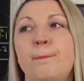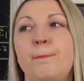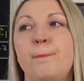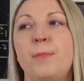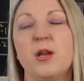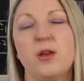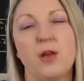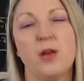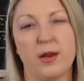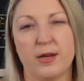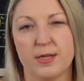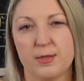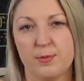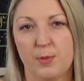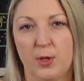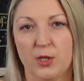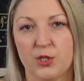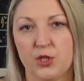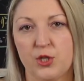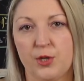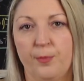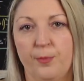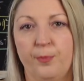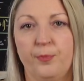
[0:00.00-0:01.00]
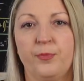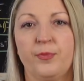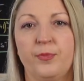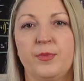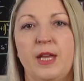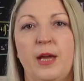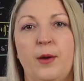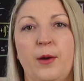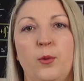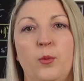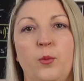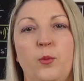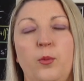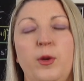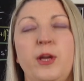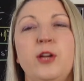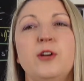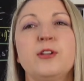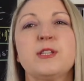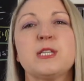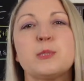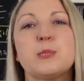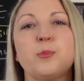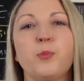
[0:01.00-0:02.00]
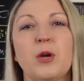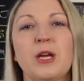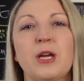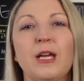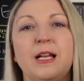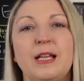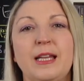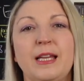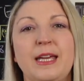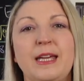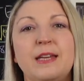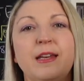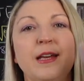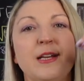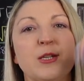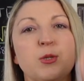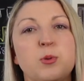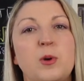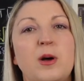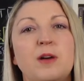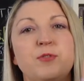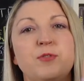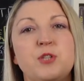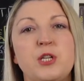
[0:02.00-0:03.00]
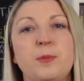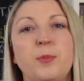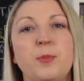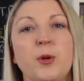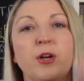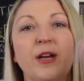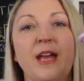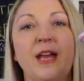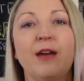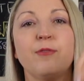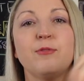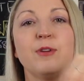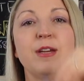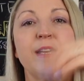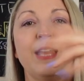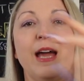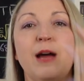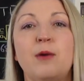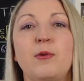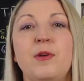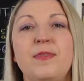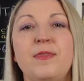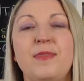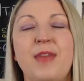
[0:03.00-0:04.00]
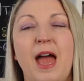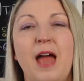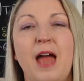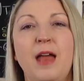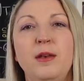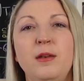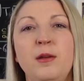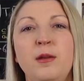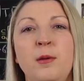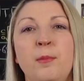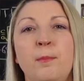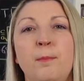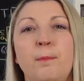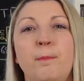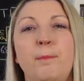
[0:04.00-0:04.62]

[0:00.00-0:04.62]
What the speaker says: but not as much. Now, we could sprinkle in a 12G burn every now and then,